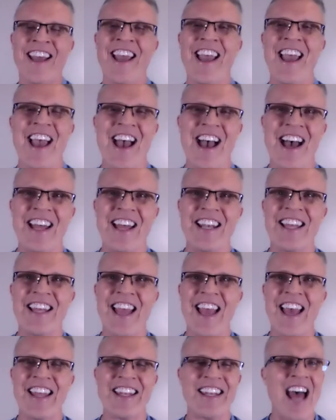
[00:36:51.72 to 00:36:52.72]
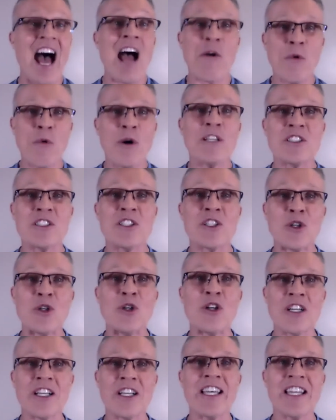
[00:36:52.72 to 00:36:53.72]
And, and I was the
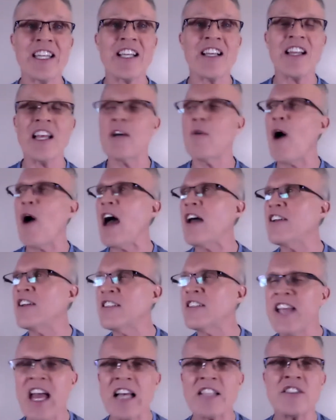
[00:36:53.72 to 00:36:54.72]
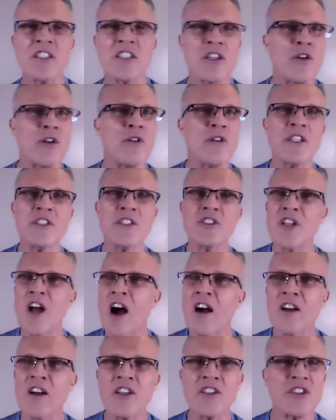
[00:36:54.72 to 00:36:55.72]
cool kid and like, Wow, your dad's the coolest
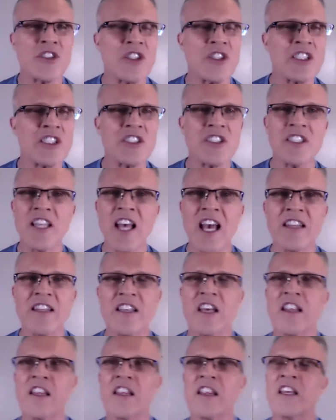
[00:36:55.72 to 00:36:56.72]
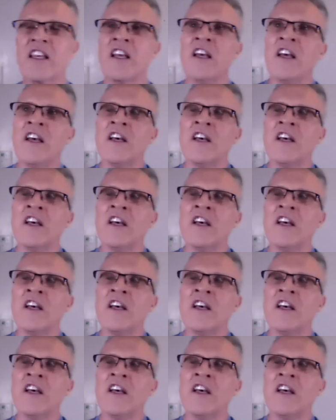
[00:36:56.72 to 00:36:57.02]
artist, this and that, and the other thing.